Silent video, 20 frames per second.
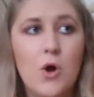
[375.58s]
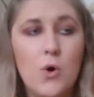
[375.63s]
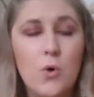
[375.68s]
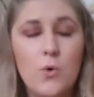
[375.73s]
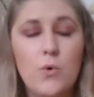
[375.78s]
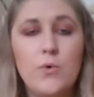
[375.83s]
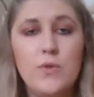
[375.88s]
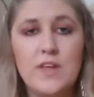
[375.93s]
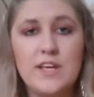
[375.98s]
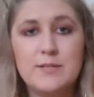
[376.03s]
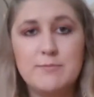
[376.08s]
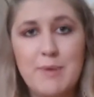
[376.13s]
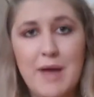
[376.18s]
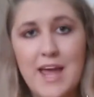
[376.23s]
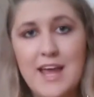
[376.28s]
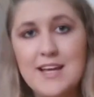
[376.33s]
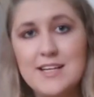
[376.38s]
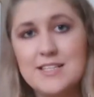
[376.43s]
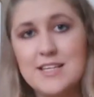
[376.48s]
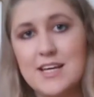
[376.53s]
all these
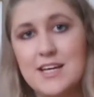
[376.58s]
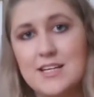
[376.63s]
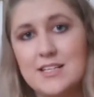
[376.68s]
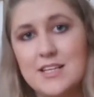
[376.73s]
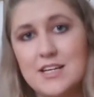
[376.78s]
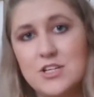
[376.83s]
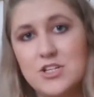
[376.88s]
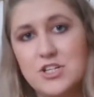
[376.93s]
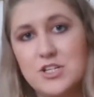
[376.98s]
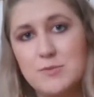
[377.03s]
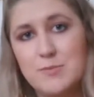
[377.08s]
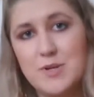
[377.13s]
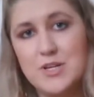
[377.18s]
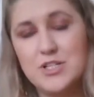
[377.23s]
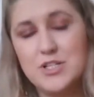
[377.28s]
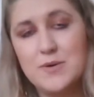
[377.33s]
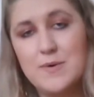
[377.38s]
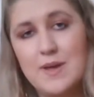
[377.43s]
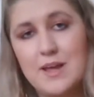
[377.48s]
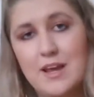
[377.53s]
paintings that she's
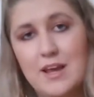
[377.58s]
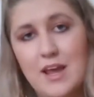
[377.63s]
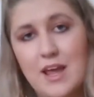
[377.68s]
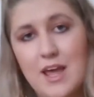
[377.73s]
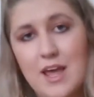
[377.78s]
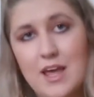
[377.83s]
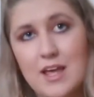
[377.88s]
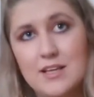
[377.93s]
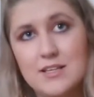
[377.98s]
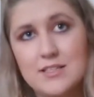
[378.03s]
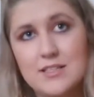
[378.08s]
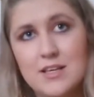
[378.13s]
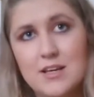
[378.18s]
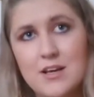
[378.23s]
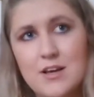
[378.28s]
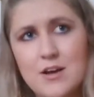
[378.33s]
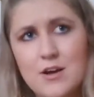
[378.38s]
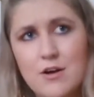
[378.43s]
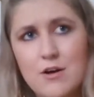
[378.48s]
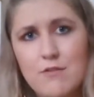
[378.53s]
been doing is
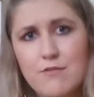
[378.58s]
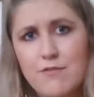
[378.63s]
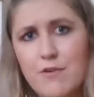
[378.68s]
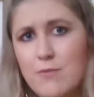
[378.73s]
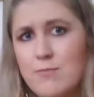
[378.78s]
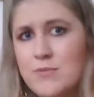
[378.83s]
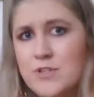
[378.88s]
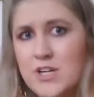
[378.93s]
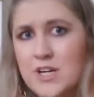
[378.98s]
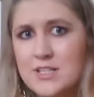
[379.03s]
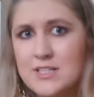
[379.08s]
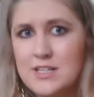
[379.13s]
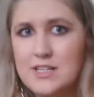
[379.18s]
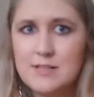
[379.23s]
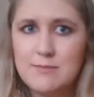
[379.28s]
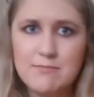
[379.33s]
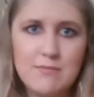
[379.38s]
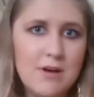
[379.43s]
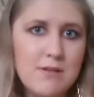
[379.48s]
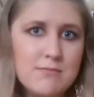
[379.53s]
from
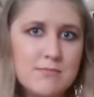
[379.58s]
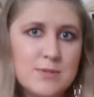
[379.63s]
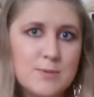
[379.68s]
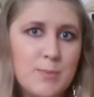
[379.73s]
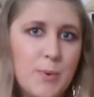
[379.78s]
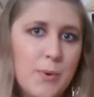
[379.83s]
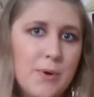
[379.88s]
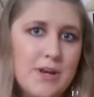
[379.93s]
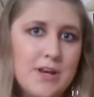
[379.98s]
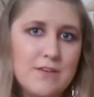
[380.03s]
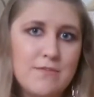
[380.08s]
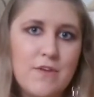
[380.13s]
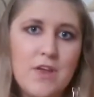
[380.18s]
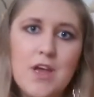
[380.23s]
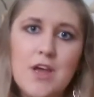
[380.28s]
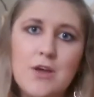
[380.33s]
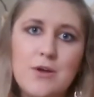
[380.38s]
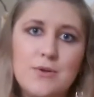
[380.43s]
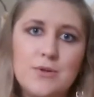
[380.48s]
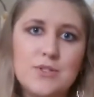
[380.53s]
Jessie's mum's point of
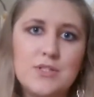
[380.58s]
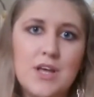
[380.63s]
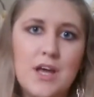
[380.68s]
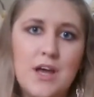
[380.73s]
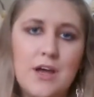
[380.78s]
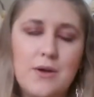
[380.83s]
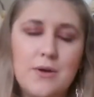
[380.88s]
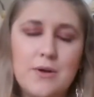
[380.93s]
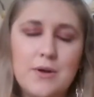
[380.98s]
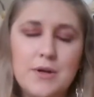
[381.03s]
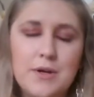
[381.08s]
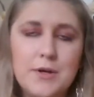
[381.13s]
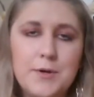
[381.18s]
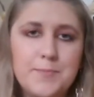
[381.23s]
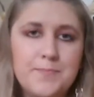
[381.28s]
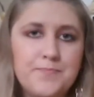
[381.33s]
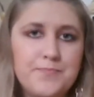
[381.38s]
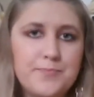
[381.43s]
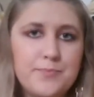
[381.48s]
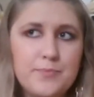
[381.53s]
view. So
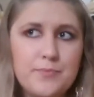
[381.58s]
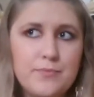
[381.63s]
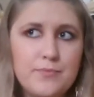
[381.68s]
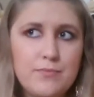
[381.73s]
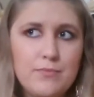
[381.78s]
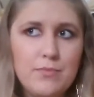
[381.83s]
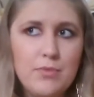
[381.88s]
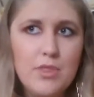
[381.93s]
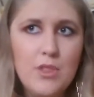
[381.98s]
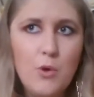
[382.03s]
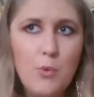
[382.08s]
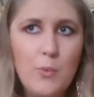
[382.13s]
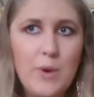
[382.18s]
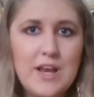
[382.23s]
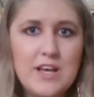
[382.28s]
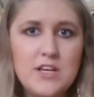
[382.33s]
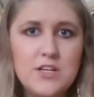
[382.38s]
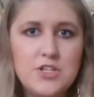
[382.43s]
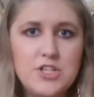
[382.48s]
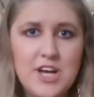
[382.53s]

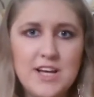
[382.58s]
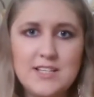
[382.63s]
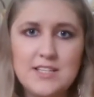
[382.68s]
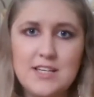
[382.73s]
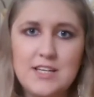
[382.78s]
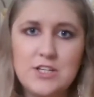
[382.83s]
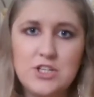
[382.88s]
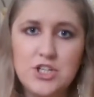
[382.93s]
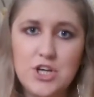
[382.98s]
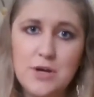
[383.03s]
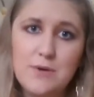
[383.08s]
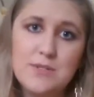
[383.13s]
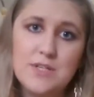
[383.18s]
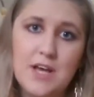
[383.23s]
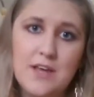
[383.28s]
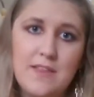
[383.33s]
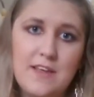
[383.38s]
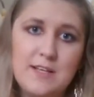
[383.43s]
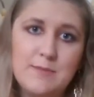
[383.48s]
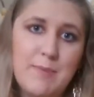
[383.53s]
when Jessie shows
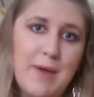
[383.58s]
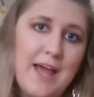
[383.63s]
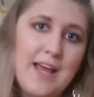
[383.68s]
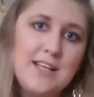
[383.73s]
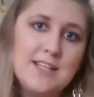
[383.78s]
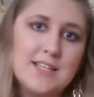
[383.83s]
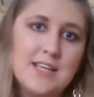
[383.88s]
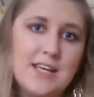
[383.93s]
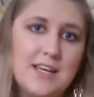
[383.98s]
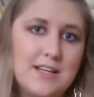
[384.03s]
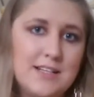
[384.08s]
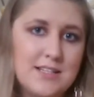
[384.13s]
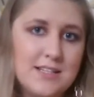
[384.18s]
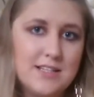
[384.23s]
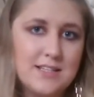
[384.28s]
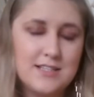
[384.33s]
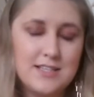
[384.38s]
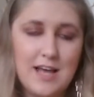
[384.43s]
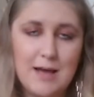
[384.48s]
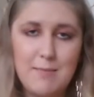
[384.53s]
her these paintings
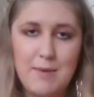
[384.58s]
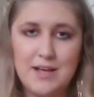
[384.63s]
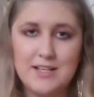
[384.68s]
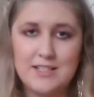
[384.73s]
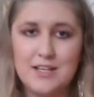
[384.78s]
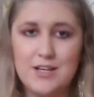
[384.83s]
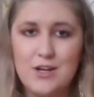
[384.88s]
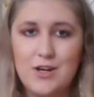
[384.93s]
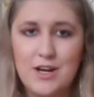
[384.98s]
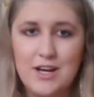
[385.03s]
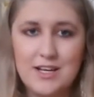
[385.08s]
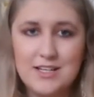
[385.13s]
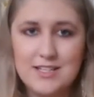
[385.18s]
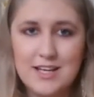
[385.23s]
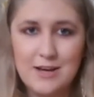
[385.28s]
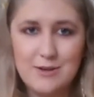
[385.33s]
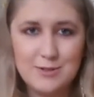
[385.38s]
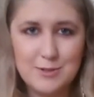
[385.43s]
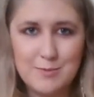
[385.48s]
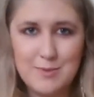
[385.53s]
and Sam has a look and
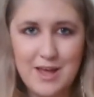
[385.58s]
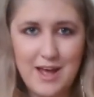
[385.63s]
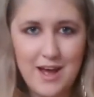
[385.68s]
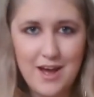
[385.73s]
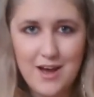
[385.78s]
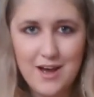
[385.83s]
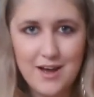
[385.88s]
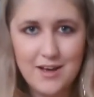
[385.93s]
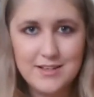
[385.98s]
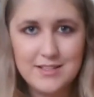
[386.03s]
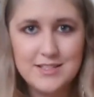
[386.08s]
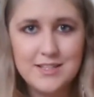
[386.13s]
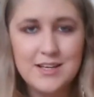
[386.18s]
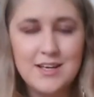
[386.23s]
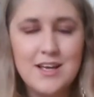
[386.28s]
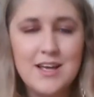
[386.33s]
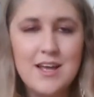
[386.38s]
tells him they're hers,